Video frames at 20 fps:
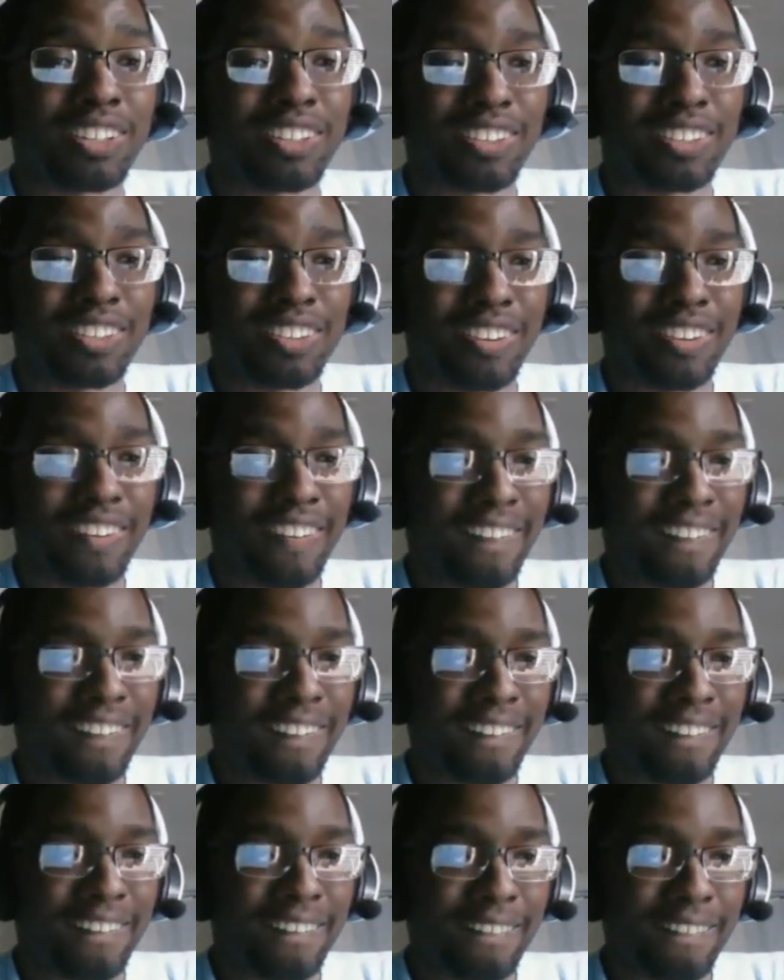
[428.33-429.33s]

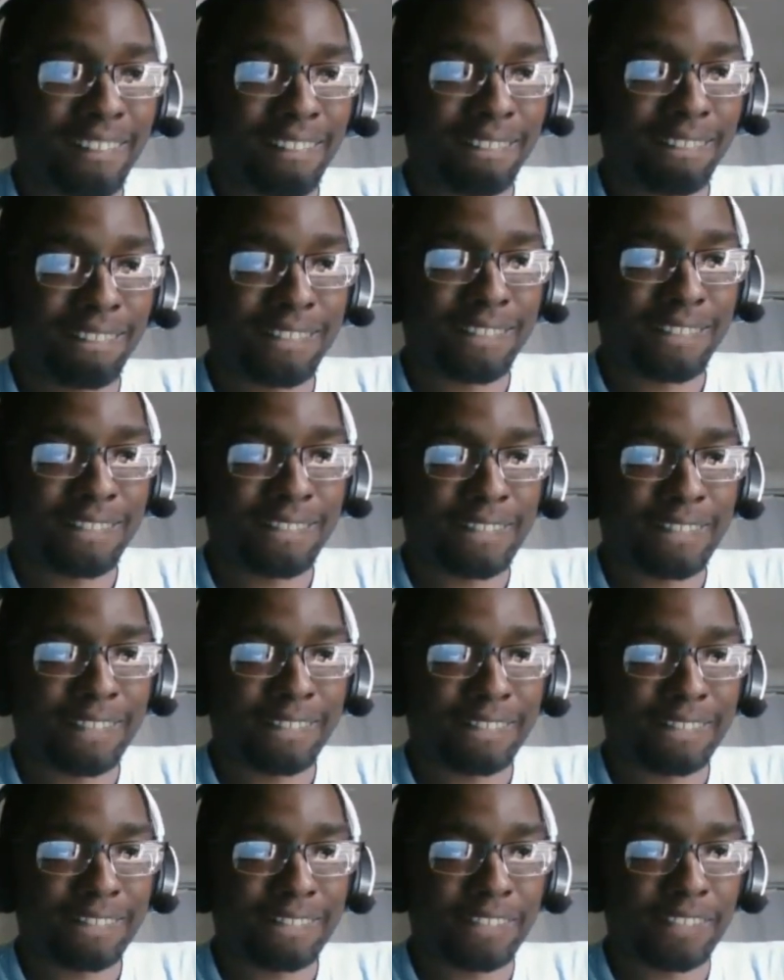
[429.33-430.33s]

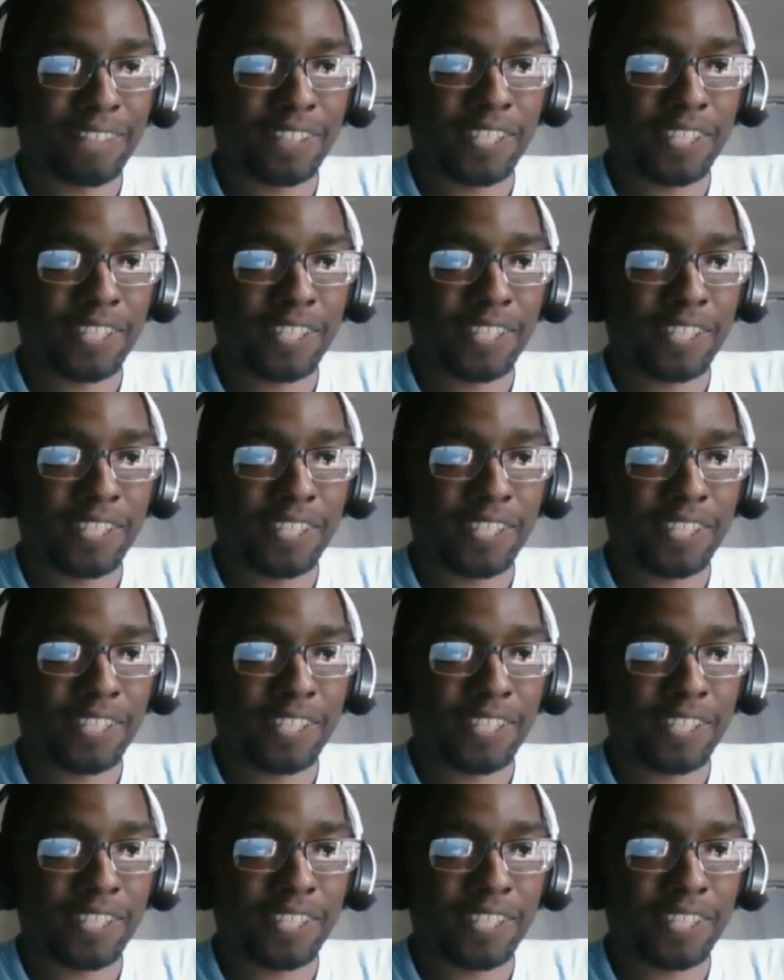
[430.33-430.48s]
(no one is talking)